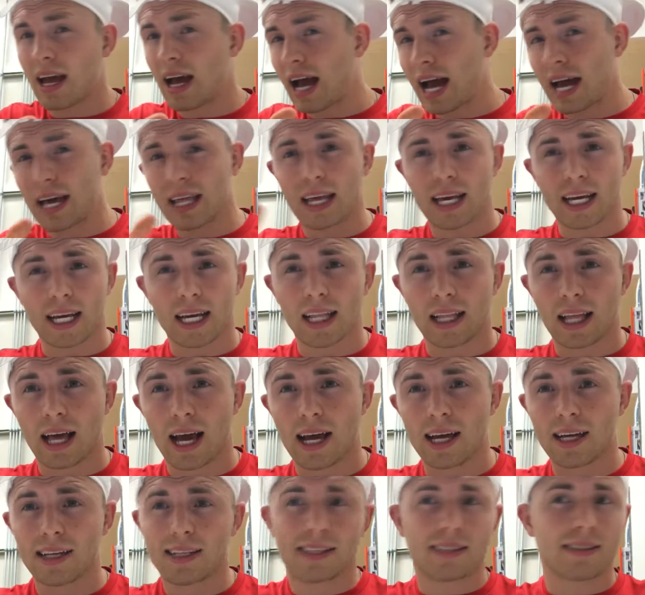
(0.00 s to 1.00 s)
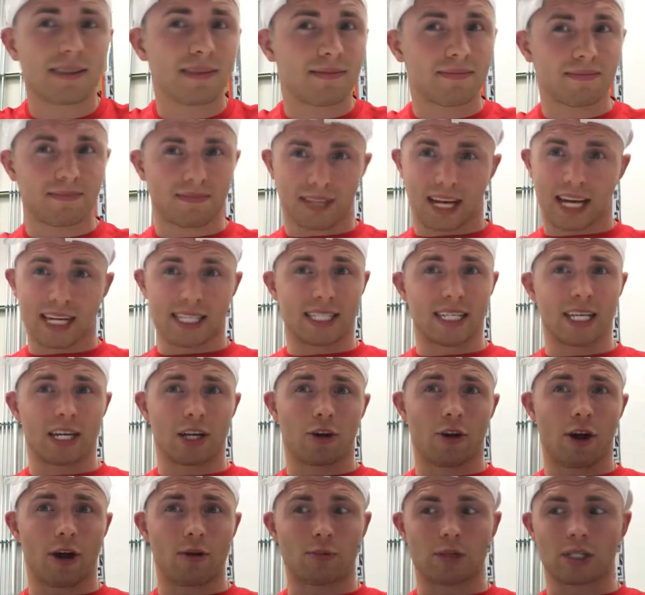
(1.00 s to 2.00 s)
I like it a lot. I see
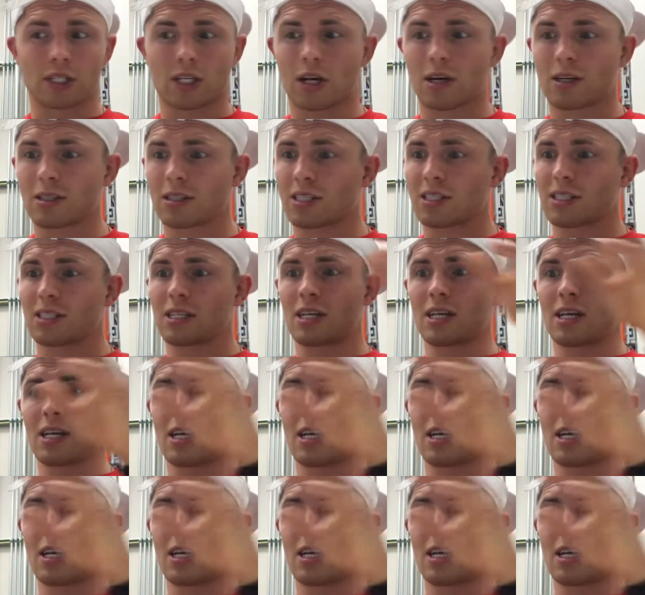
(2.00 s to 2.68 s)
great results.